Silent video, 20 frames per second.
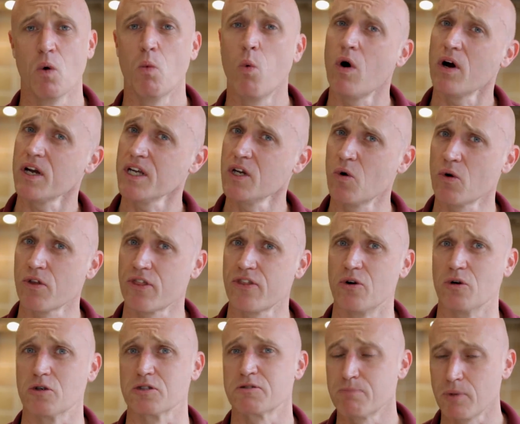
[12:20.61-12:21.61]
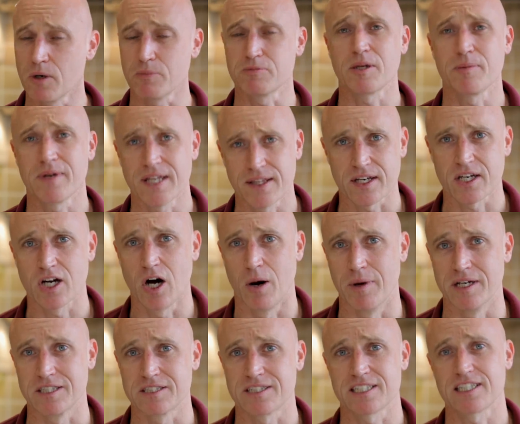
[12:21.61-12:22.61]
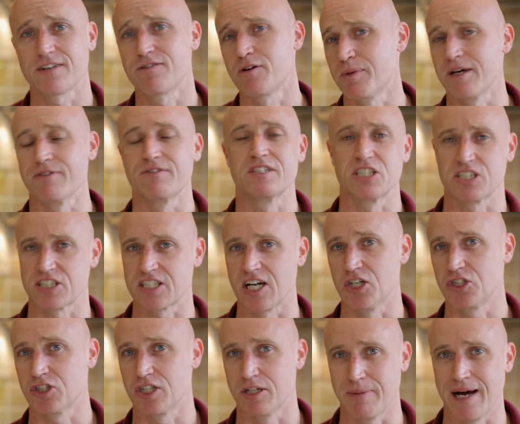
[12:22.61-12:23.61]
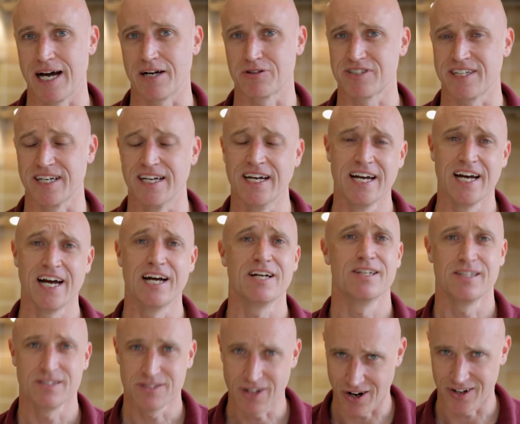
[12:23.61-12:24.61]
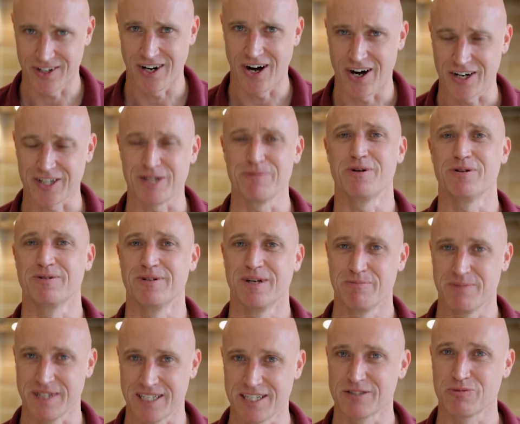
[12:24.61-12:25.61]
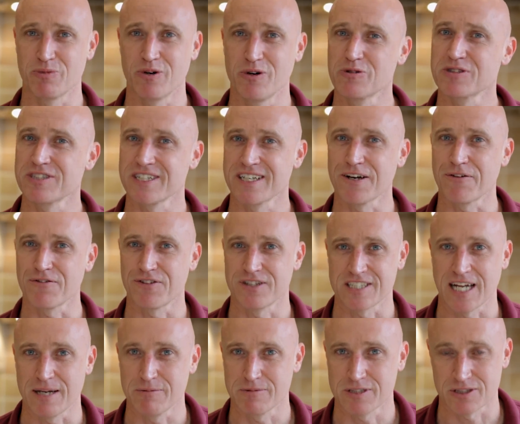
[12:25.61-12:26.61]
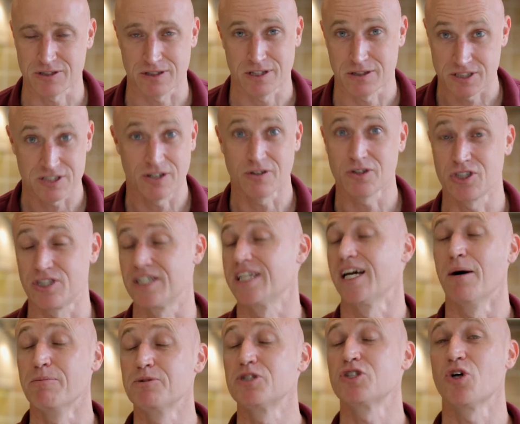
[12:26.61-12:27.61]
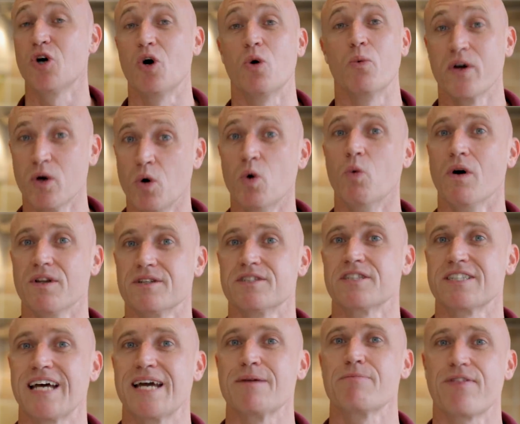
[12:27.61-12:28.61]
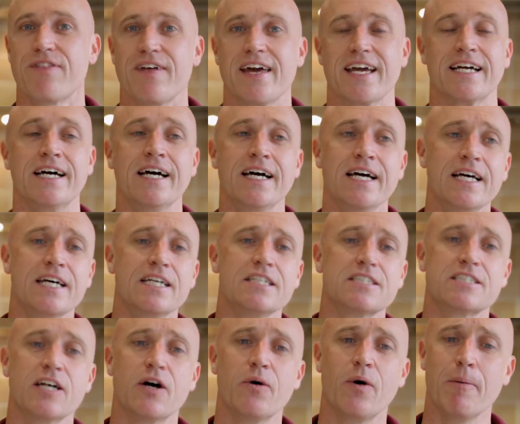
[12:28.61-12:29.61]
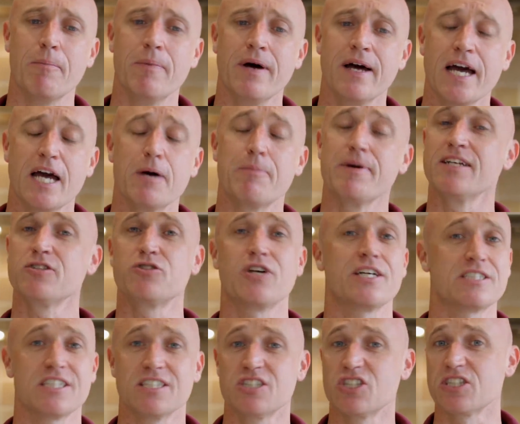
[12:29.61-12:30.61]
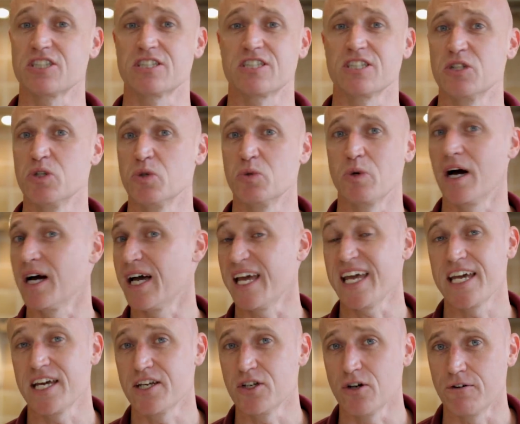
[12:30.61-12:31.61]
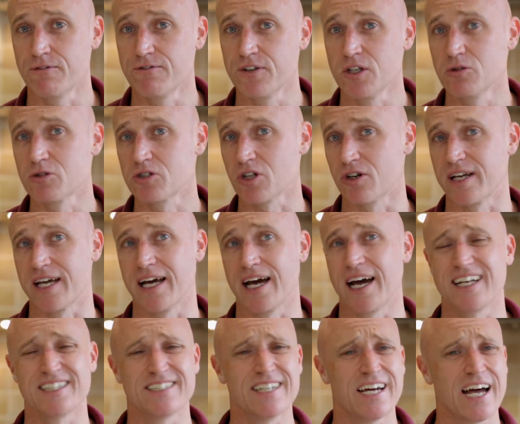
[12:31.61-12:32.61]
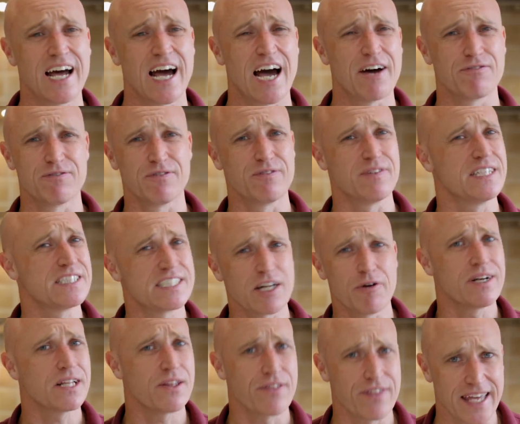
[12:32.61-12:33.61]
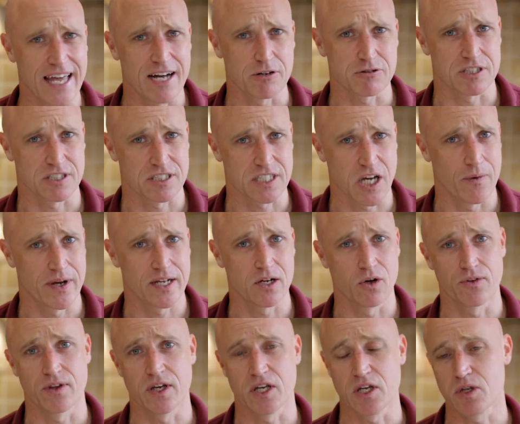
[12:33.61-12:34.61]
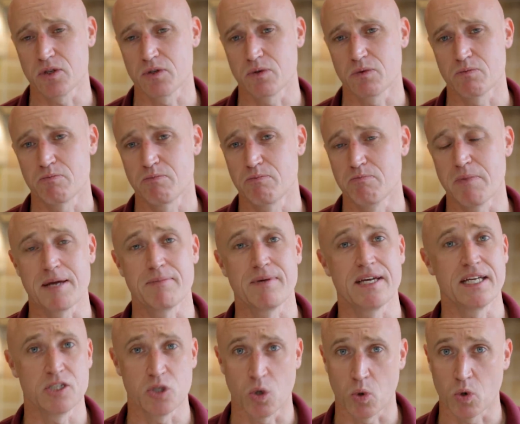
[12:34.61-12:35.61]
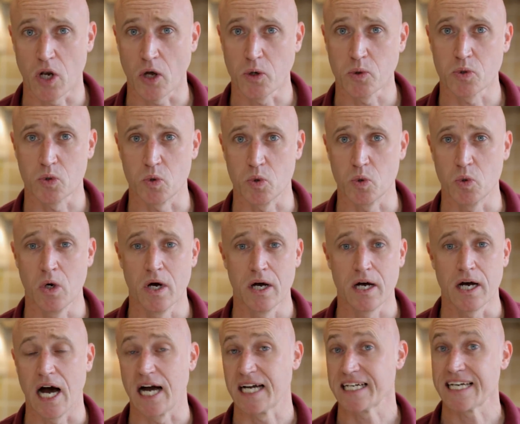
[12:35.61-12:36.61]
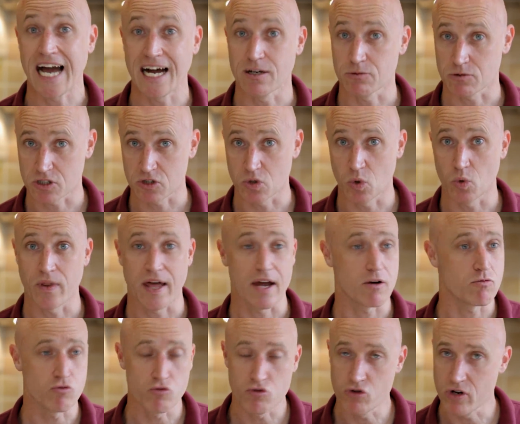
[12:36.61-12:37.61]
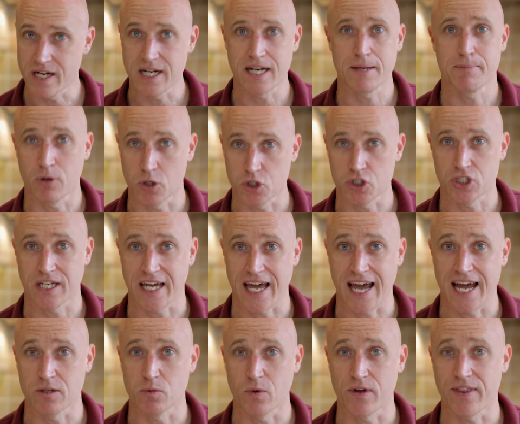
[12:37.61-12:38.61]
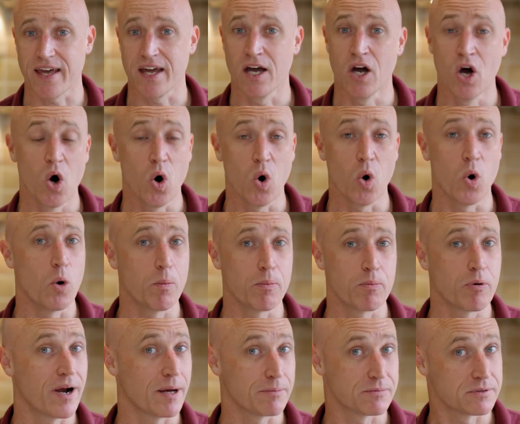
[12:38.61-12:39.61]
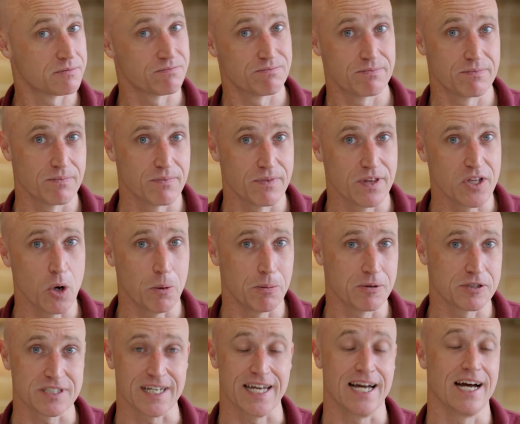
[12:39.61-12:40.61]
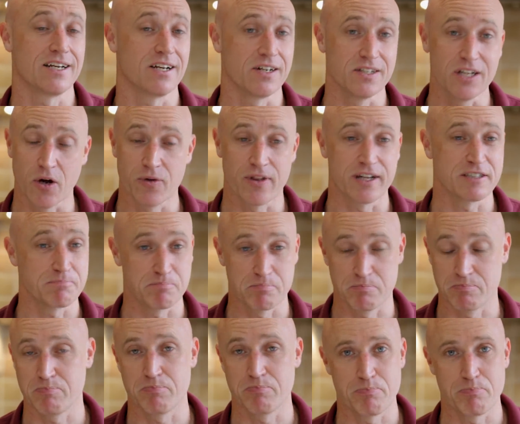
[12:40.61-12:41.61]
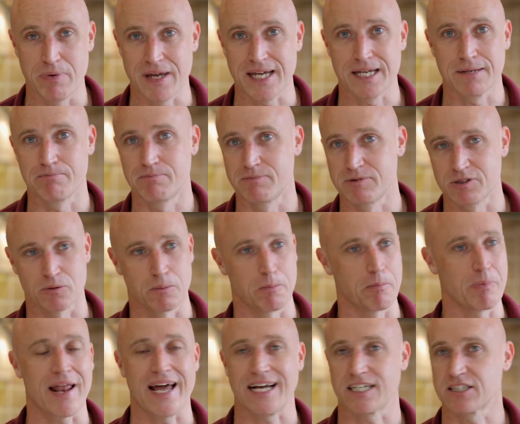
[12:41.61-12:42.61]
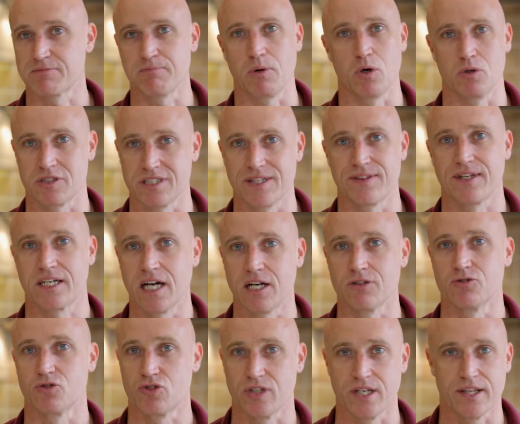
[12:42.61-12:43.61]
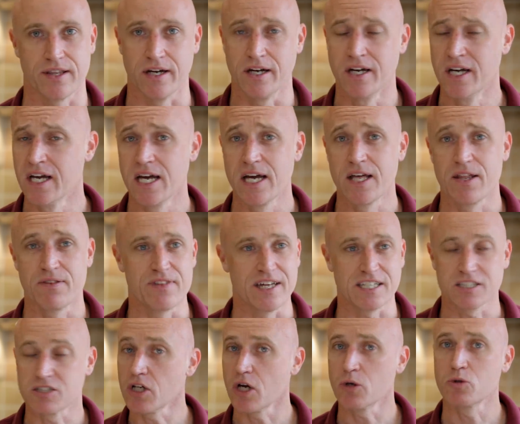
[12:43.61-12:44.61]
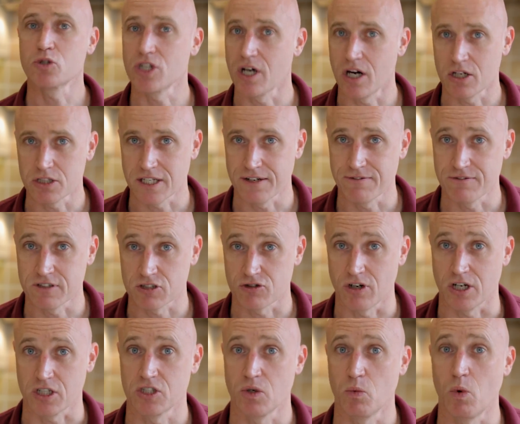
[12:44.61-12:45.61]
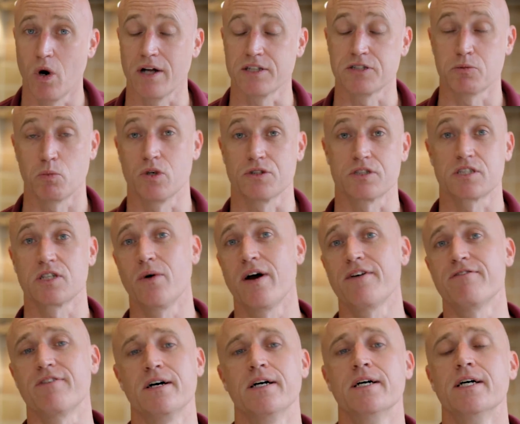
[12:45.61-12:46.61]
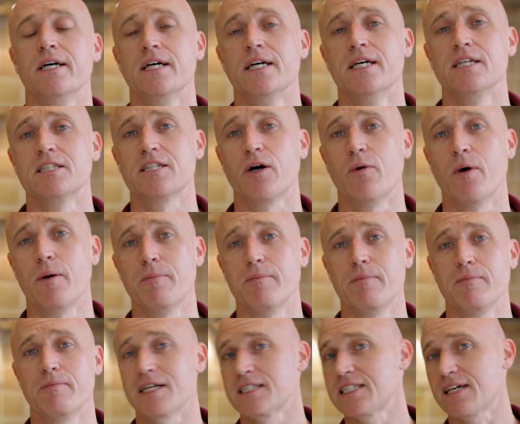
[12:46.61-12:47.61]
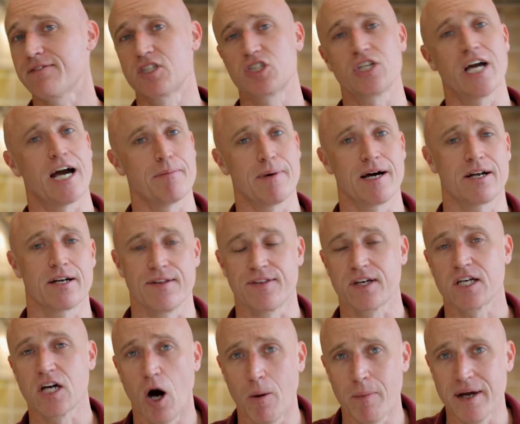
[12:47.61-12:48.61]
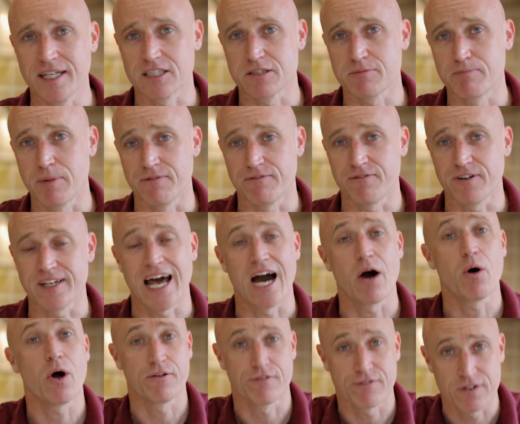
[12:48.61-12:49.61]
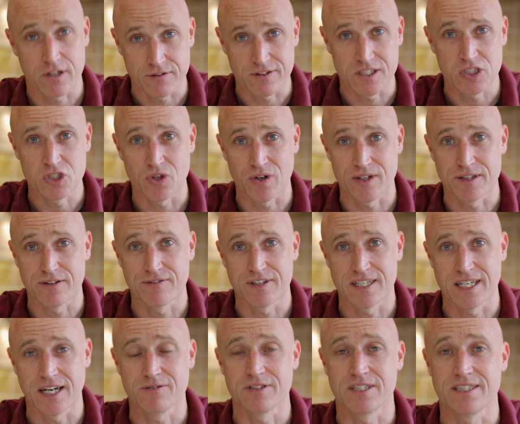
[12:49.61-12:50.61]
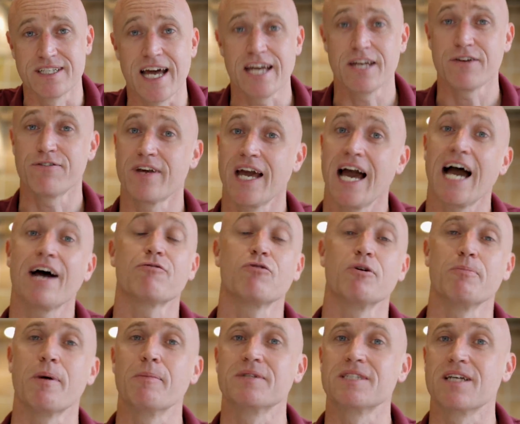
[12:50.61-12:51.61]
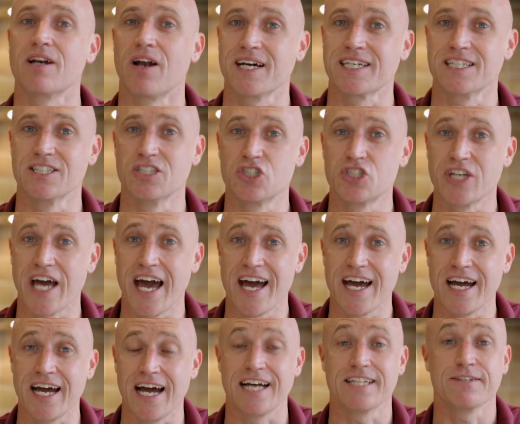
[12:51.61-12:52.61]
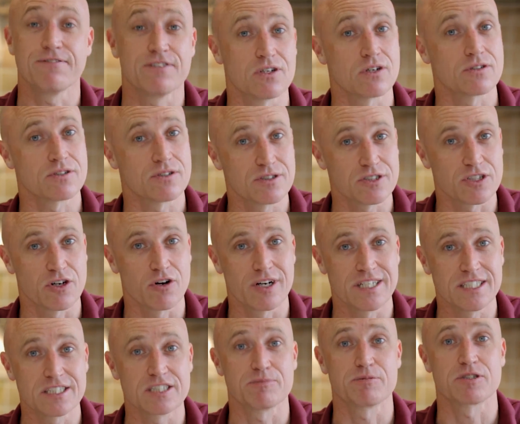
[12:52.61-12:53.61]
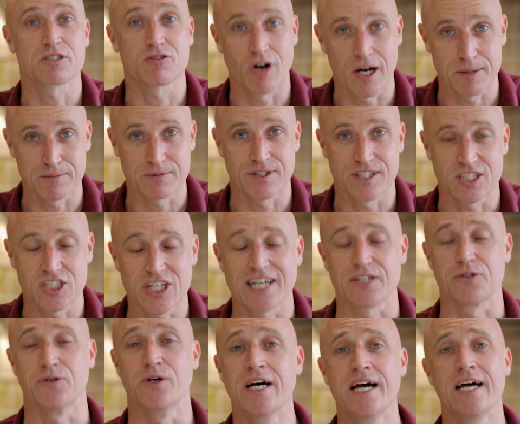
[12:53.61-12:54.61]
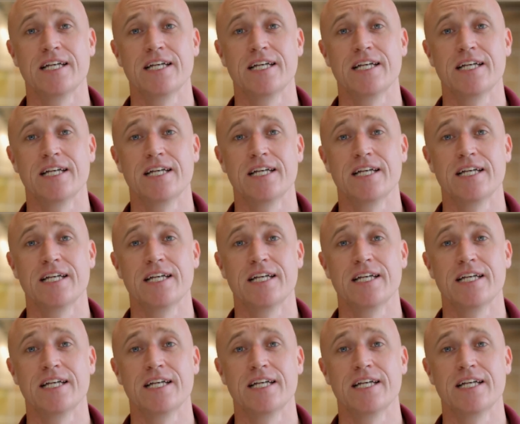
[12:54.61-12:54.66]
What are your thoughts? Pop something in the comments. Let's have a bit of a discussion about it not an argument because we're all singing off the same song sheet. I'm sure we all want the same thing. So um, it'll be interesting just to uh, hear your views on it. And have, is there anything else that's going on that maybe in your local uh, council they're really pushing ahead with it, or perhaps the opposite? And I know there's big sort of black spots in the country that there's no charging infrastructure whatsoever. So um, let's have a chat about it in the comments. But for now, hopefully you've enjoyed the video today. If you have, remember to like and share. And if you're not doing so already, subscribe to the channel.